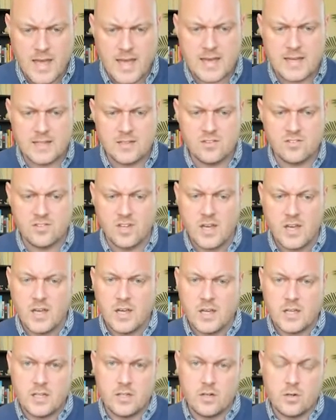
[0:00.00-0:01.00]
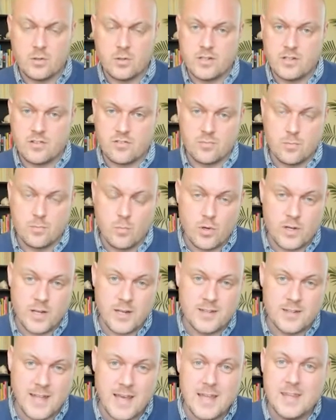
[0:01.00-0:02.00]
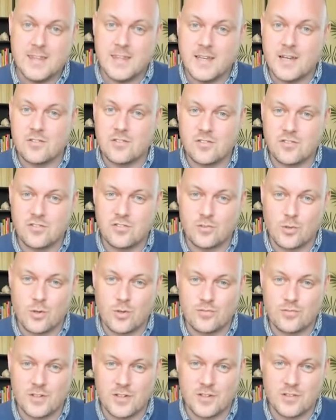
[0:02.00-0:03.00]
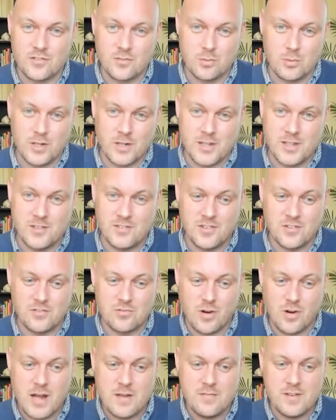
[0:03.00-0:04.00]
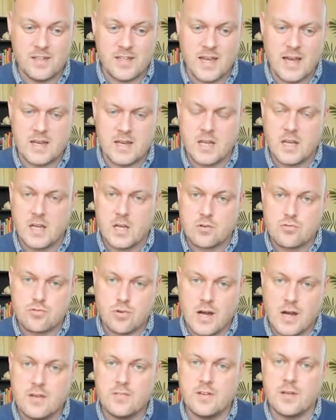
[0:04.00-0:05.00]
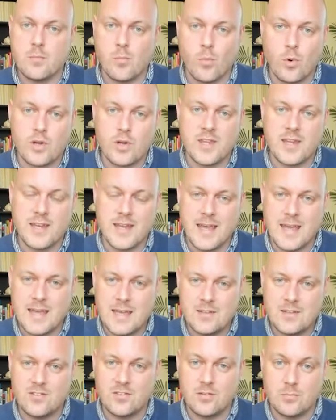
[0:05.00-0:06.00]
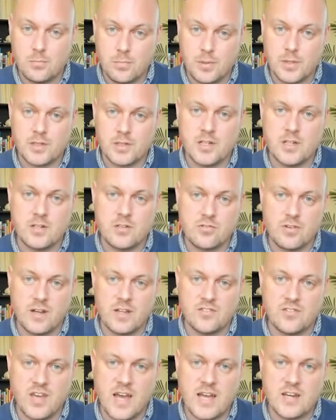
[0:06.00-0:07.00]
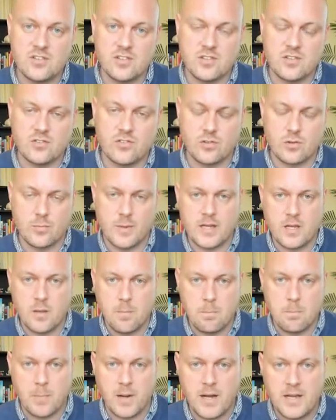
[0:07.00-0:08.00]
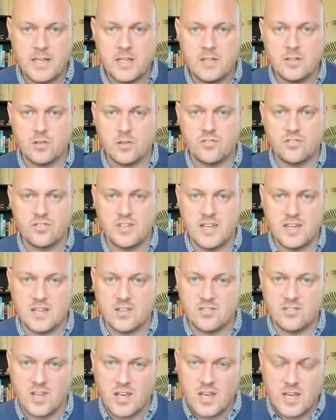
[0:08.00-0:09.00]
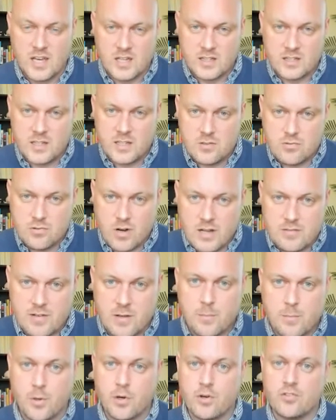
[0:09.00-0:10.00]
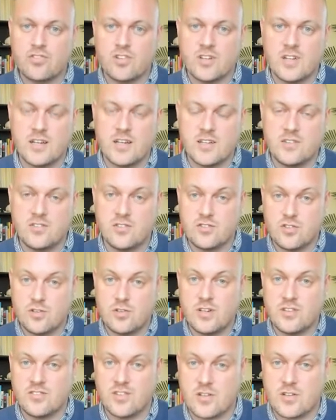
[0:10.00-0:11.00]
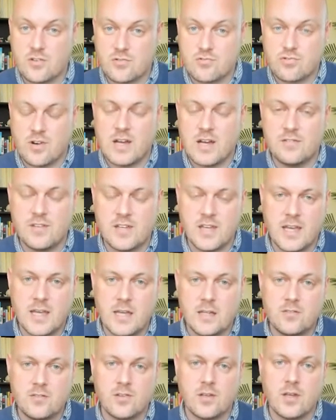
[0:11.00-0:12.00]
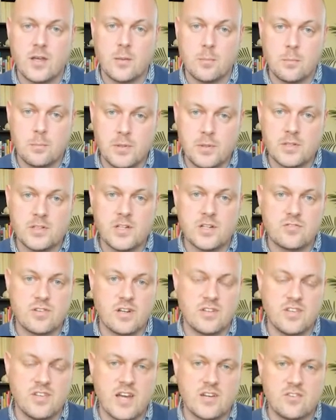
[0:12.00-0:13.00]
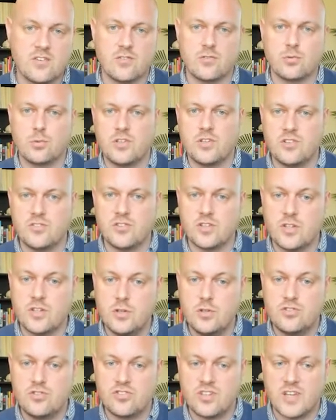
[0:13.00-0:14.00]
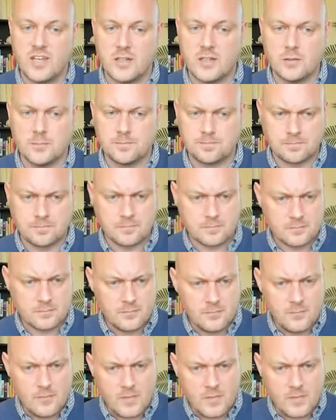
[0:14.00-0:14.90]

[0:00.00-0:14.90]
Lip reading: And there's more than 10,000 storefronts where this is driving more than 8 billion transactions. So by combining those things, they're driving personalized journeys that are driving 8 billion transactions, which is a huge scale,